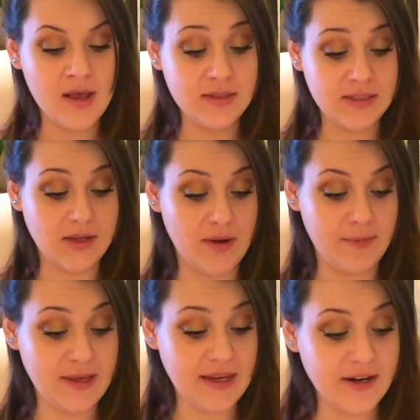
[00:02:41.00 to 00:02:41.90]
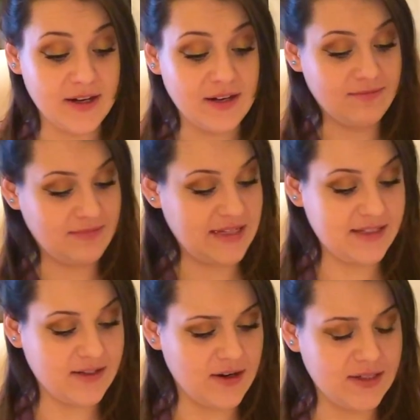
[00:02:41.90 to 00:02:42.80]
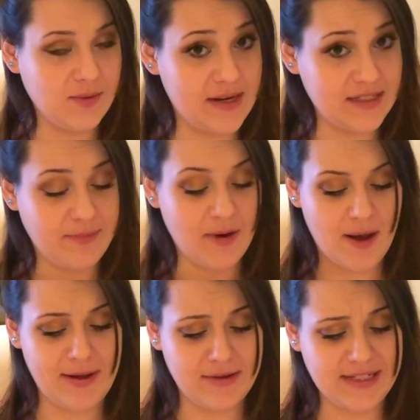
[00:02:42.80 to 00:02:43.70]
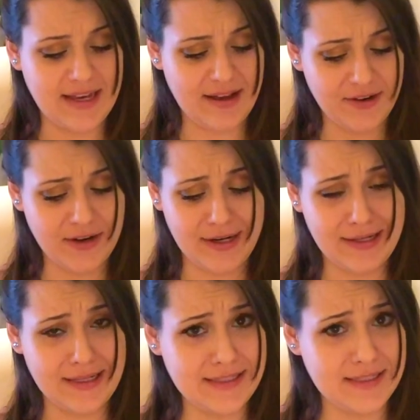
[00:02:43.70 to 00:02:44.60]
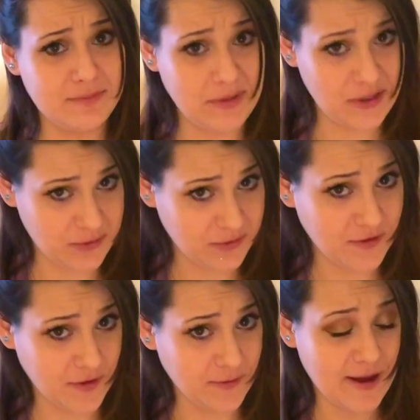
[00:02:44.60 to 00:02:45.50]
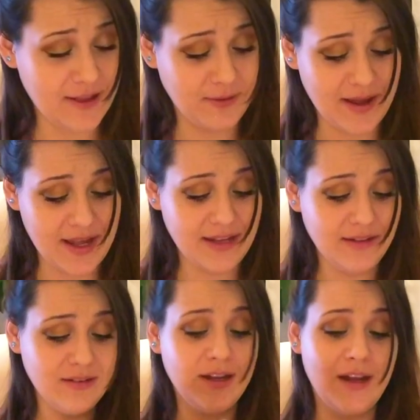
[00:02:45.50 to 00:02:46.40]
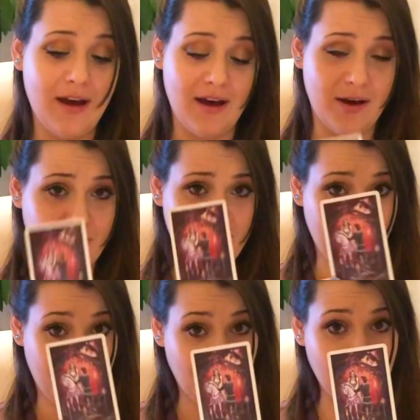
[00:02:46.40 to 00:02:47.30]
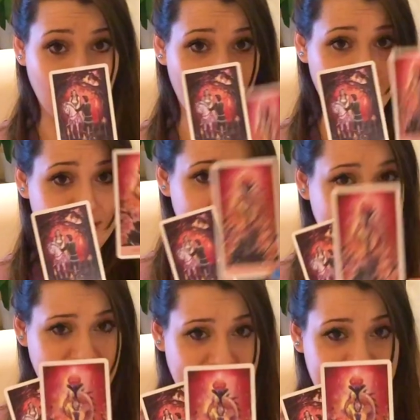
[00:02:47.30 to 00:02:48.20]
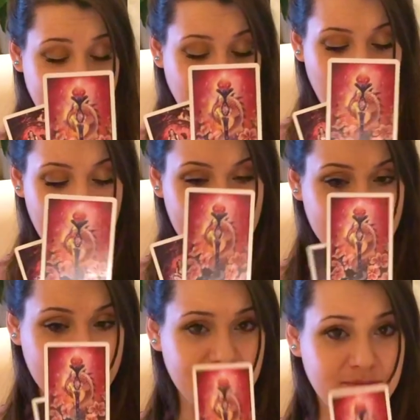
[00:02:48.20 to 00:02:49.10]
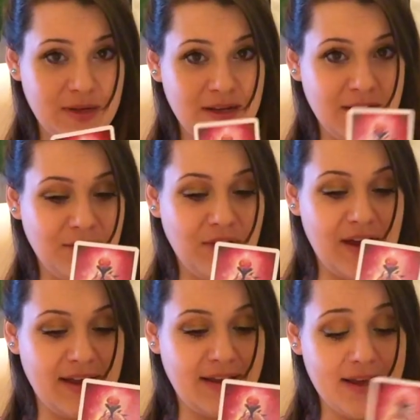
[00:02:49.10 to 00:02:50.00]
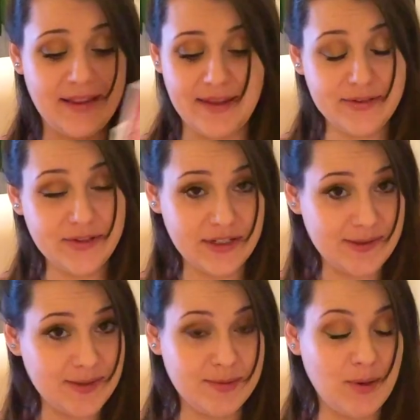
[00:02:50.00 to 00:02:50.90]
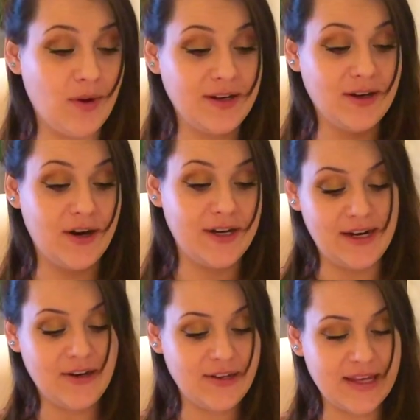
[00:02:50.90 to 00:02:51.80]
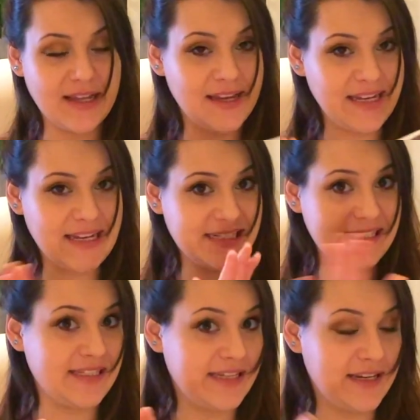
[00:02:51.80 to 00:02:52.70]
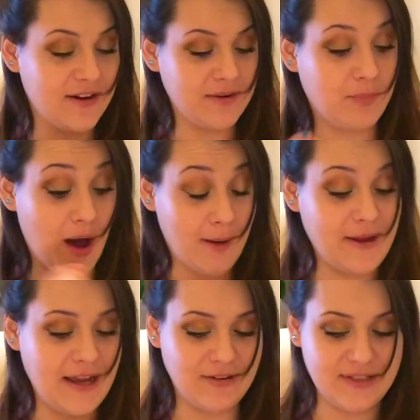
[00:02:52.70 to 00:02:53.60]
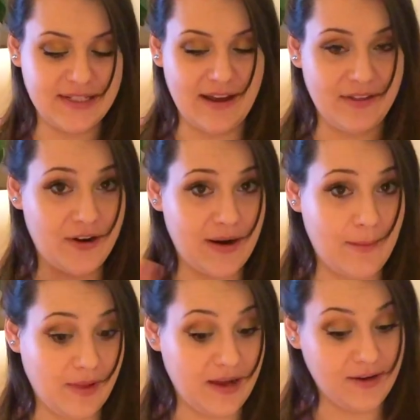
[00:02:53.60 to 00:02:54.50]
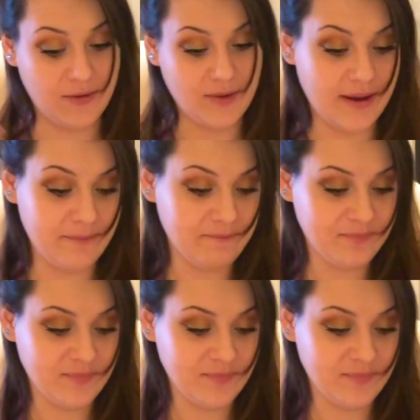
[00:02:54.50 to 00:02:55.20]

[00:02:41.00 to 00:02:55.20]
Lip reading: So up here, these cards wanted to pop out together, and this is beautiful, by the way. We have the 4 of Wands and the Ace of Wands. Like, there was only supposed to be 1 card here, and they, like, insisted on popping out together. And I'm like, okay.